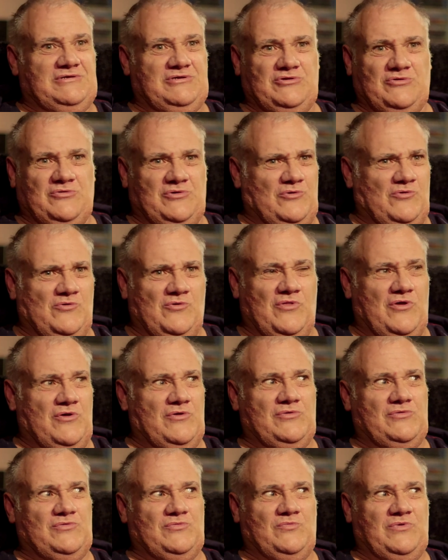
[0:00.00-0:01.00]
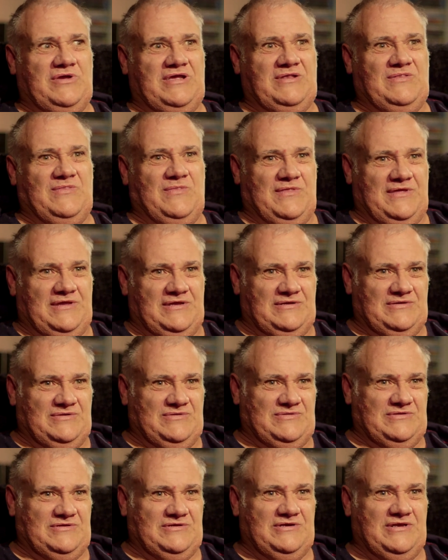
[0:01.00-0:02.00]
doing all those weird
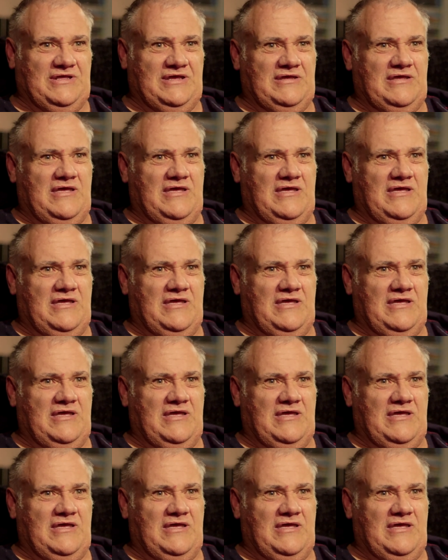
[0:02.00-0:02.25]
things, and